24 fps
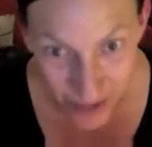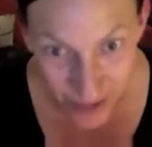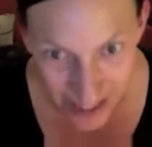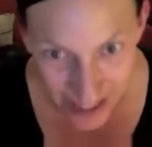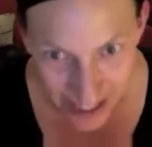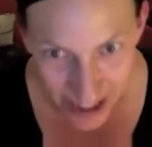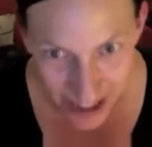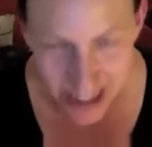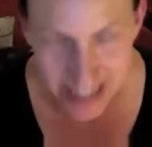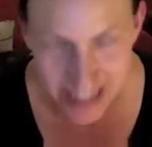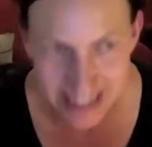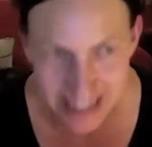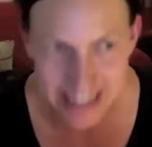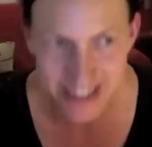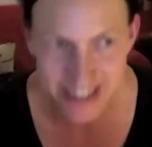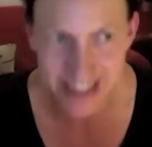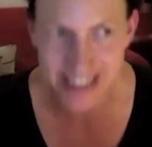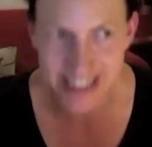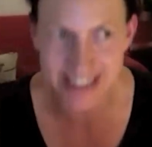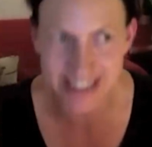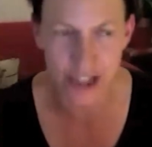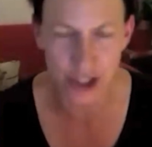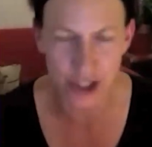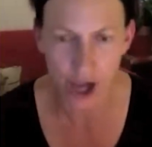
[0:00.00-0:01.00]
And she
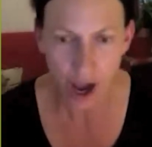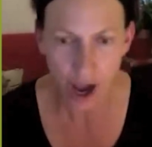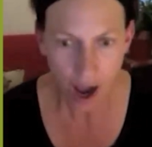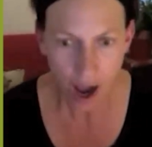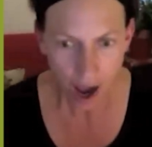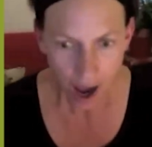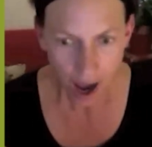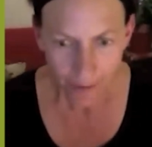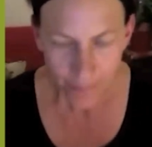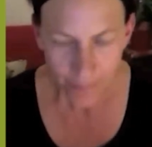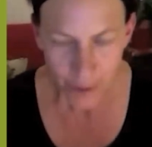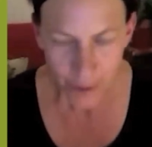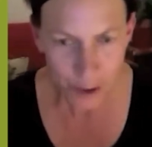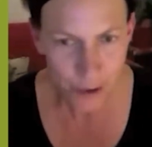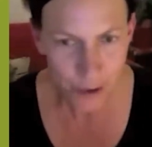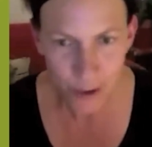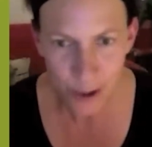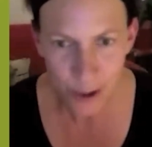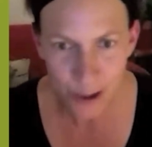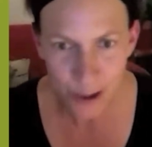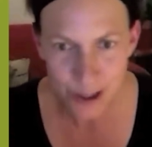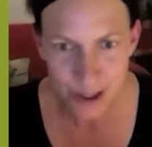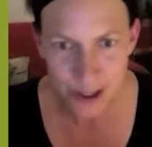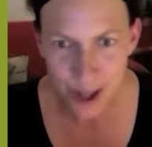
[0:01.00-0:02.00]
said, oh, you
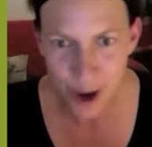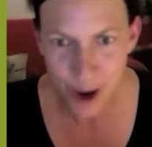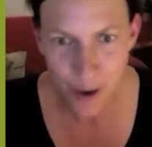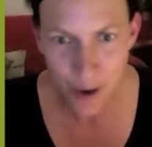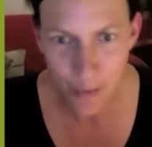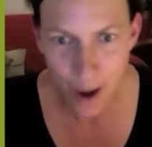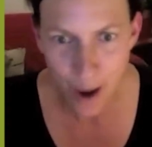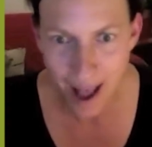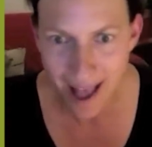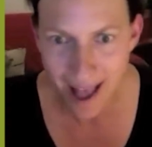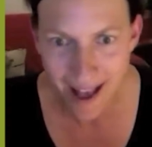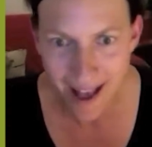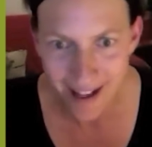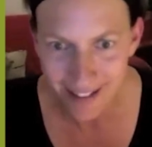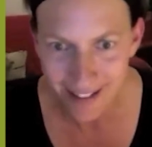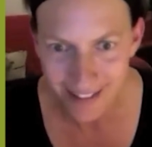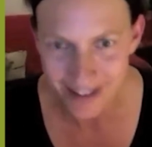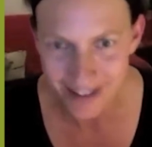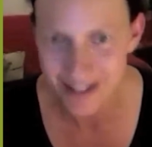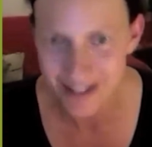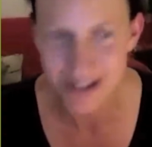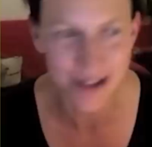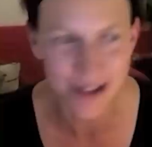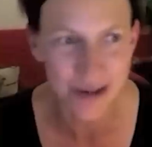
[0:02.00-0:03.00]
look so
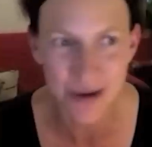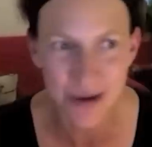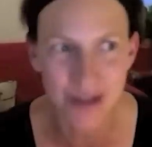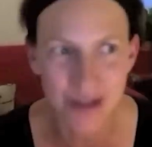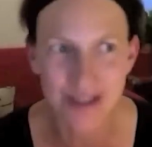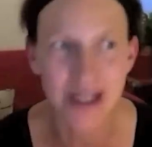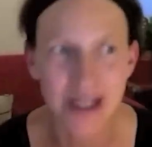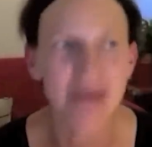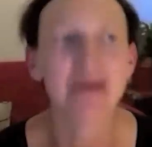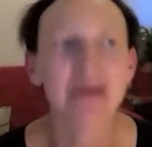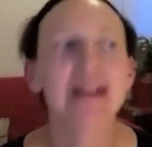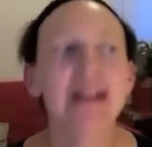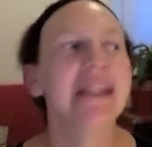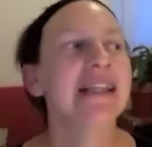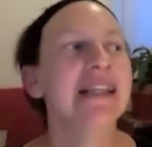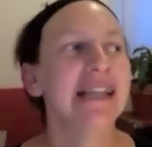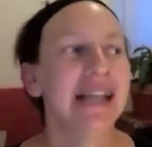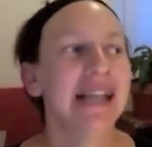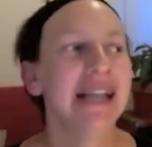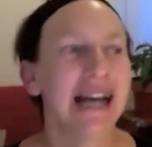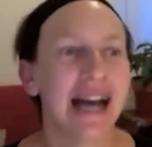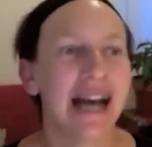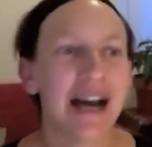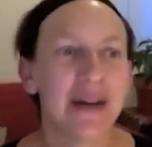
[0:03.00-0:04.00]
well. You look so well.
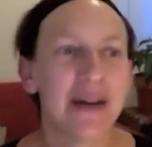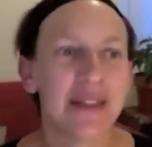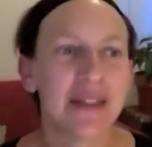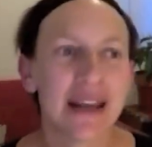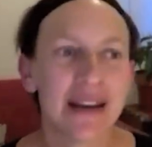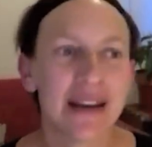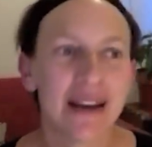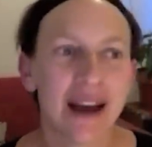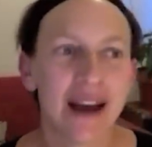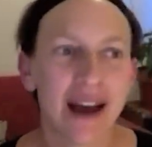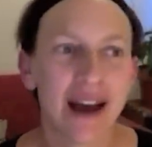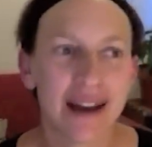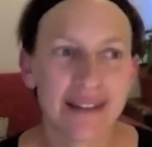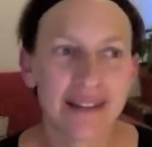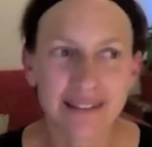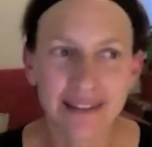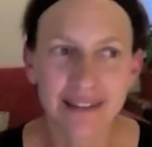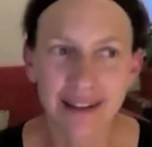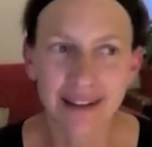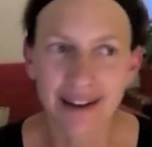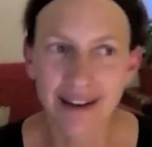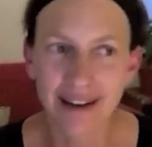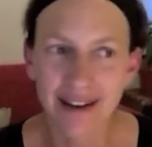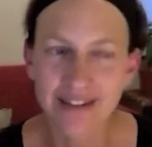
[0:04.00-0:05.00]
And then I
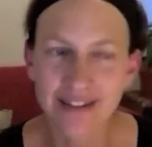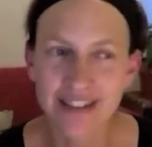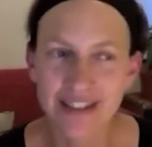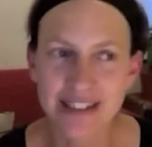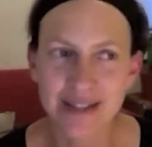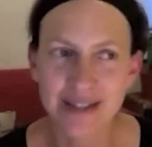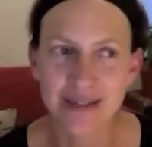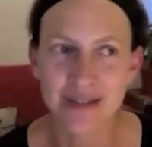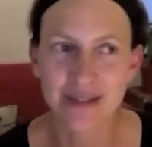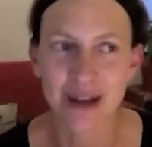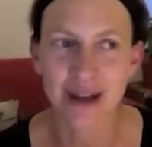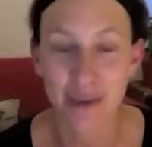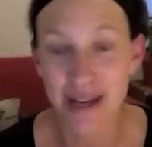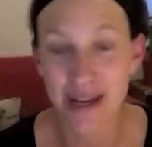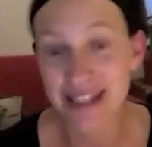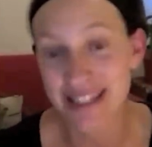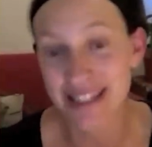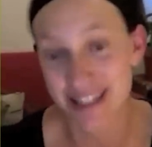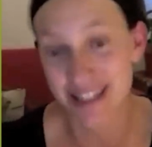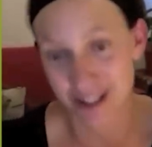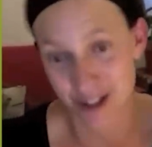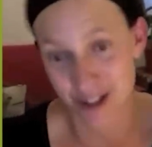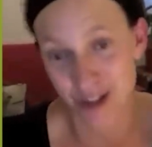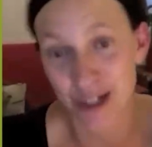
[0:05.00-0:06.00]

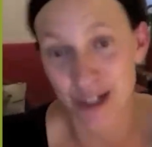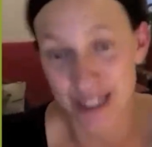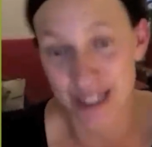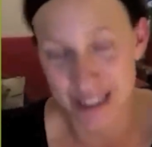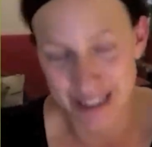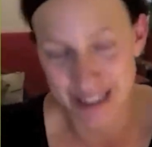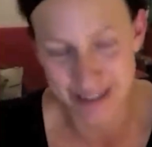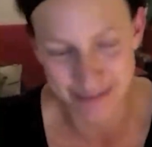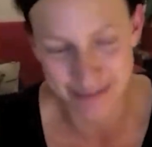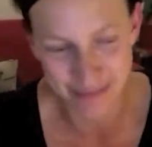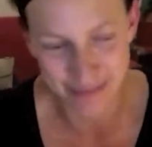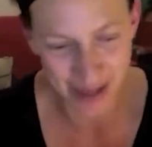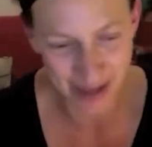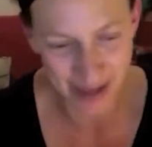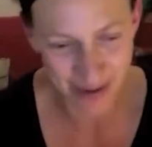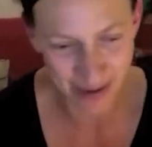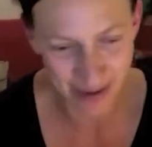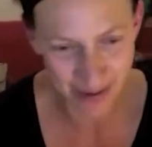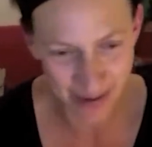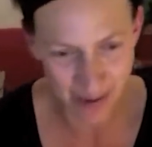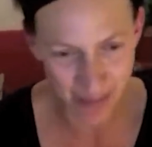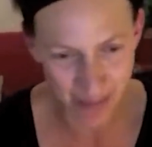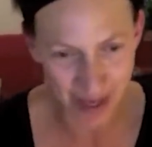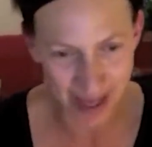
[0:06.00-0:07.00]
went to the toilet.
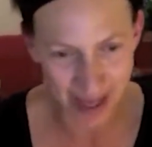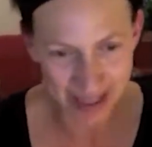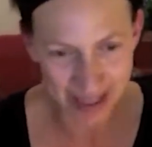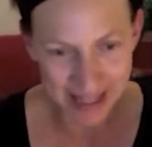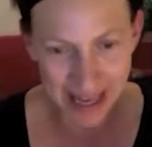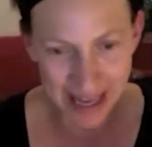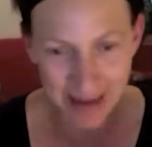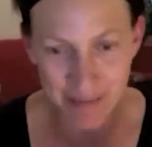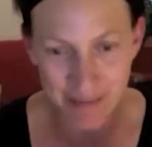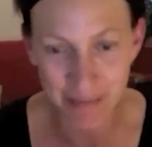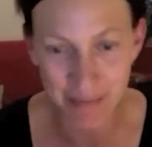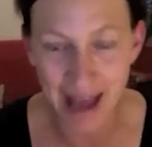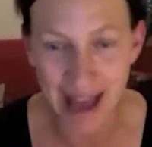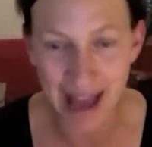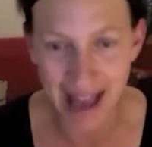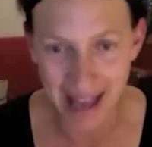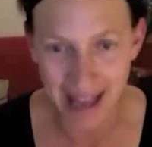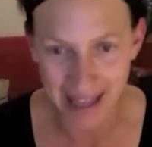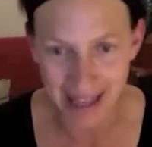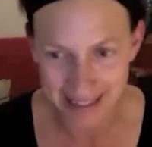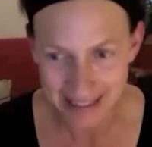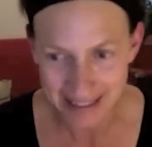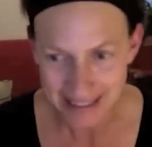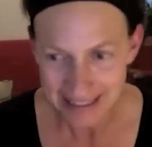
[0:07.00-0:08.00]
And when I came
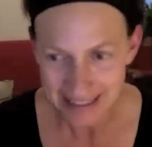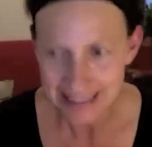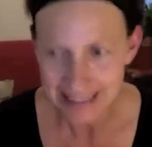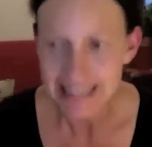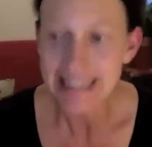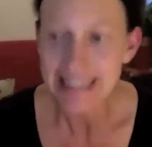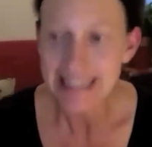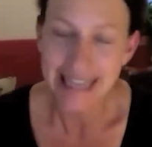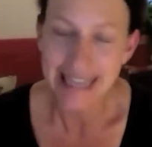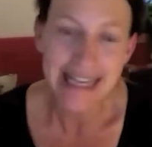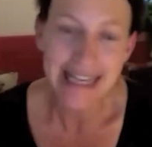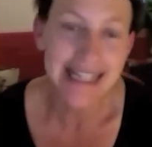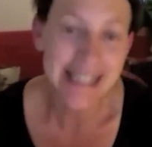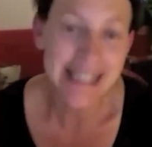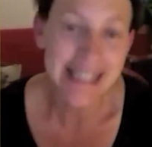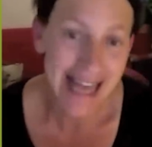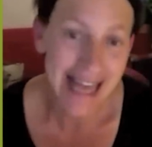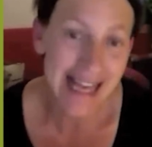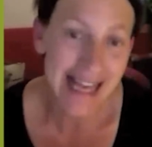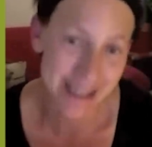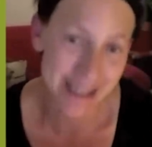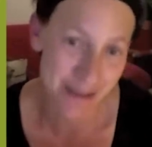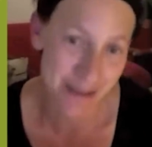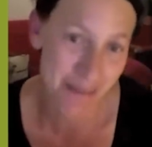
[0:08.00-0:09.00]
back, they'd
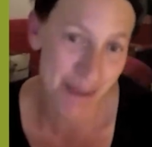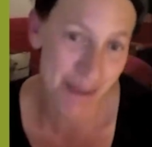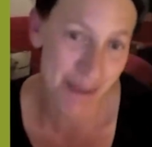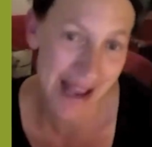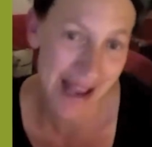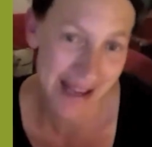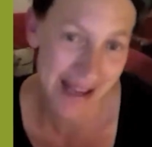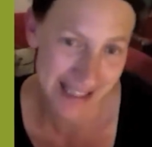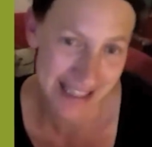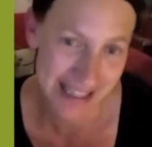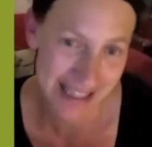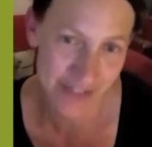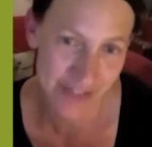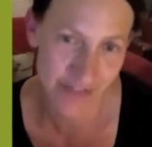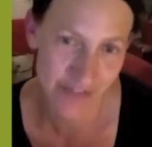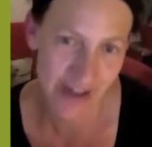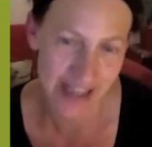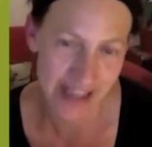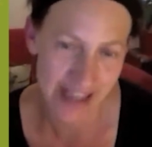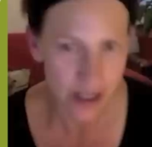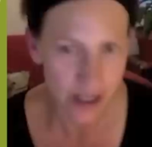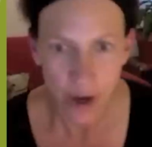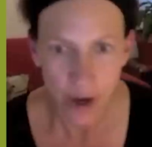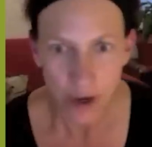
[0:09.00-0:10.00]
said to Ben, these
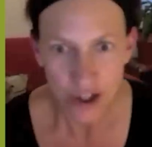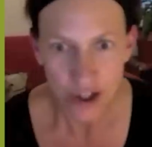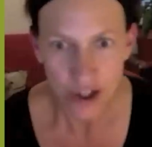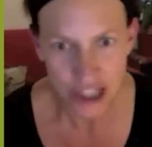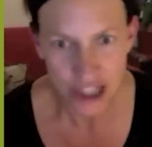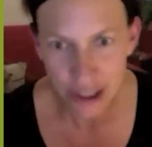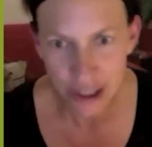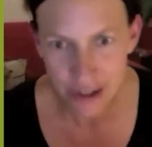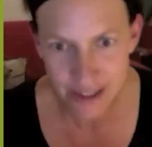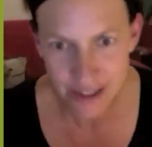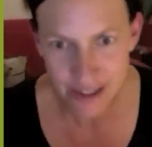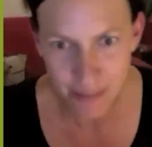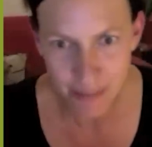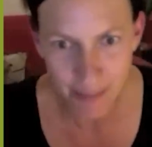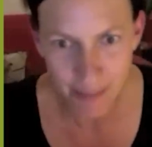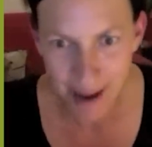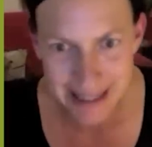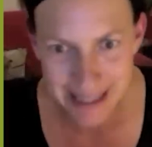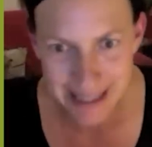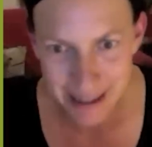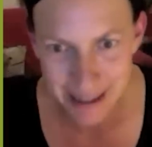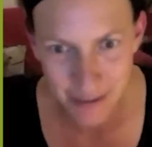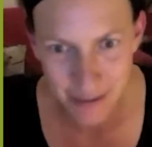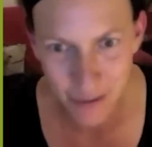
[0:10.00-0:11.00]
friends, she looks
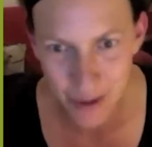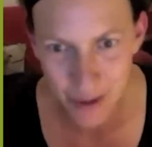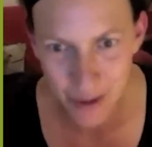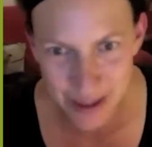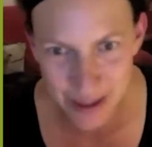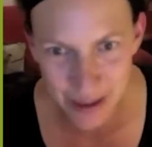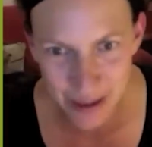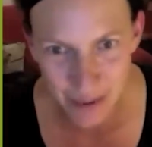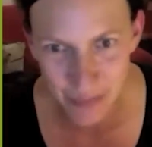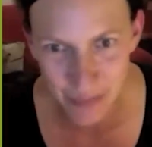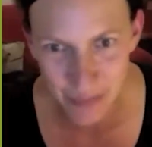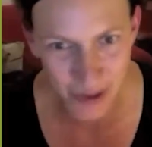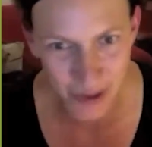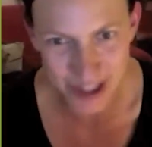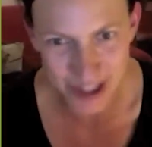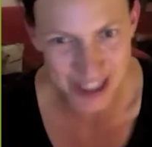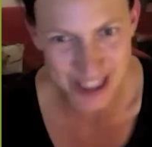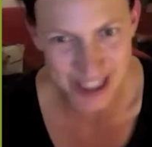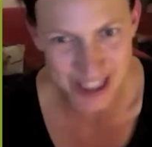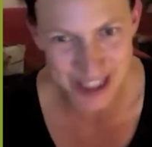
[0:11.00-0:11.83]
amazing. What's she